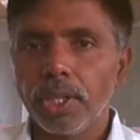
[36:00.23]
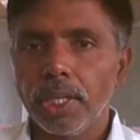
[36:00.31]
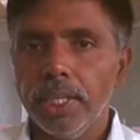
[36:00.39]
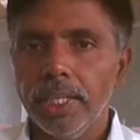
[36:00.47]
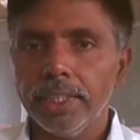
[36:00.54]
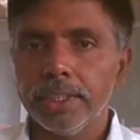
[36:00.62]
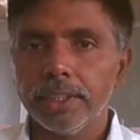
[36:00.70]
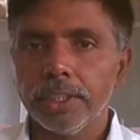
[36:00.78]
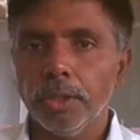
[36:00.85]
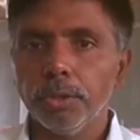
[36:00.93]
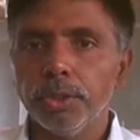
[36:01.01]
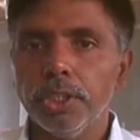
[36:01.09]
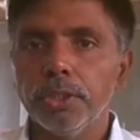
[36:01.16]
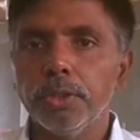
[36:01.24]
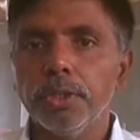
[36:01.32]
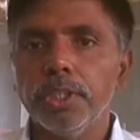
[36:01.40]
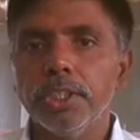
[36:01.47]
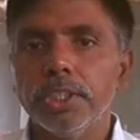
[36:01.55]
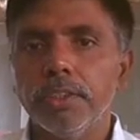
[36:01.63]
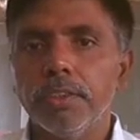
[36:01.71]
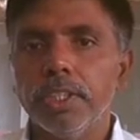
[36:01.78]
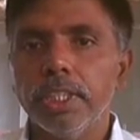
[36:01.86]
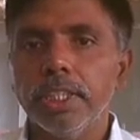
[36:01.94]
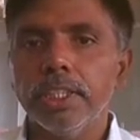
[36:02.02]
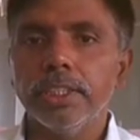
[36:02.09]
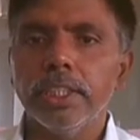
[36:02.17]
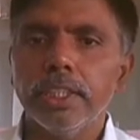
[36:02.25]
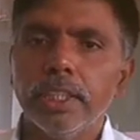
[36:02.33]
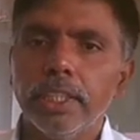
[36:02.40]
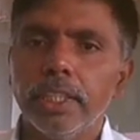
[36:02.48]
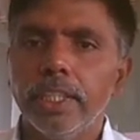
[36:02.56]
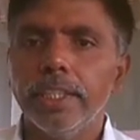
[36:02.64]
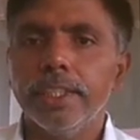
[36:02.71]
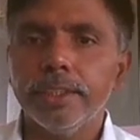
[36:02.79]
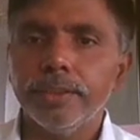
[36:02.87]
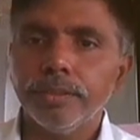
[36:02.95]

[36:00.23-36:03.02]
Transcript: at 1027 degrees centigrade.